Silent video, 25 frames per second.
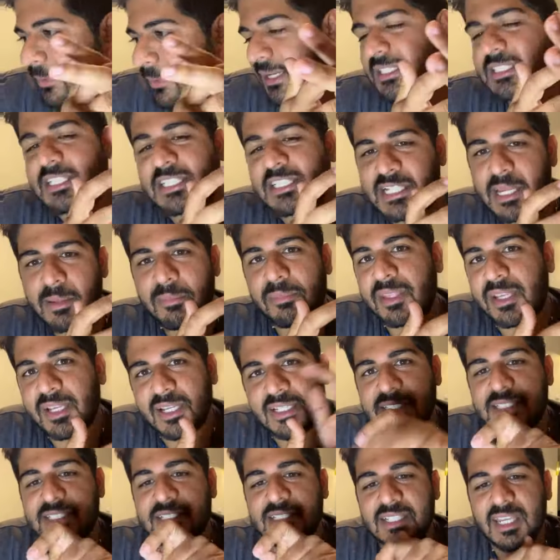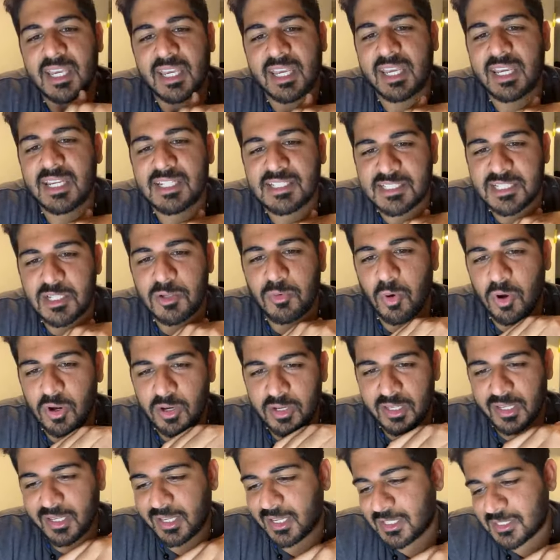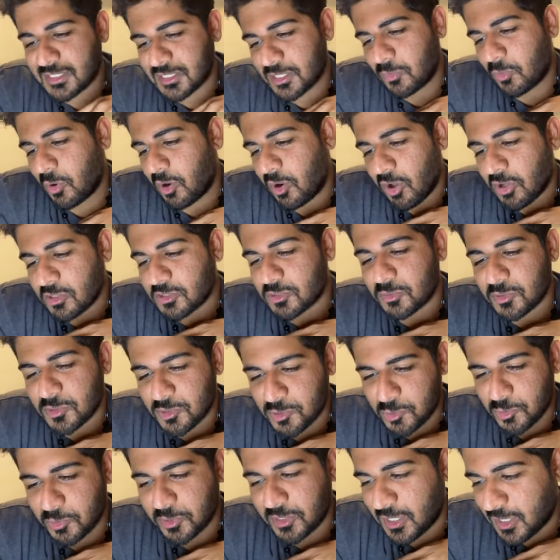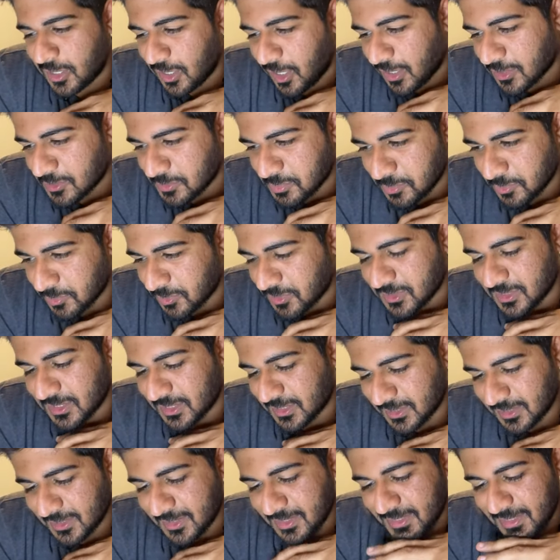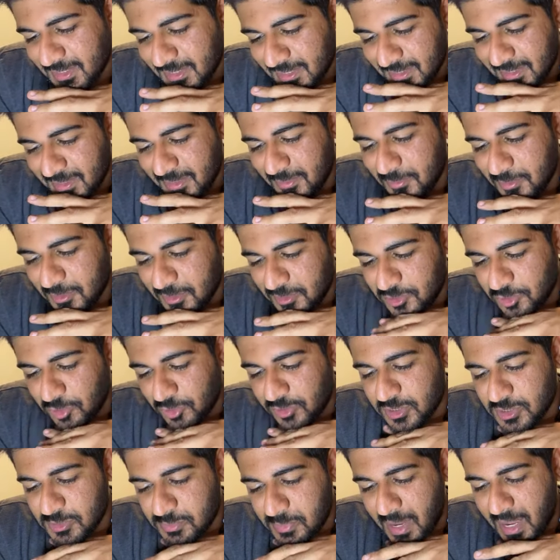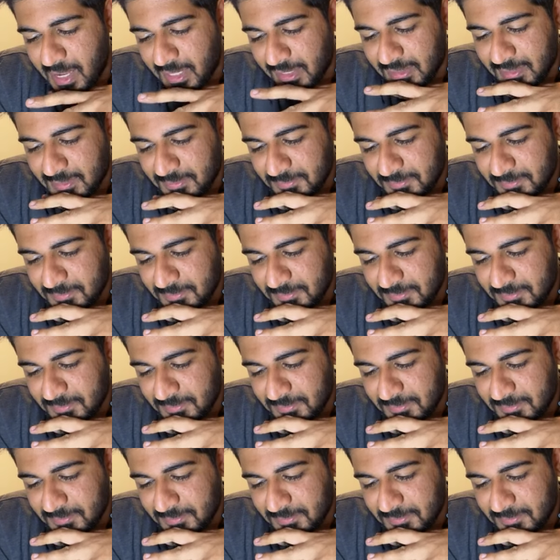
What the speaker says: the same thing as Yechiel Sinwar. Yechiel Sinwar also was treated in the hospital. It's like, they turned his back.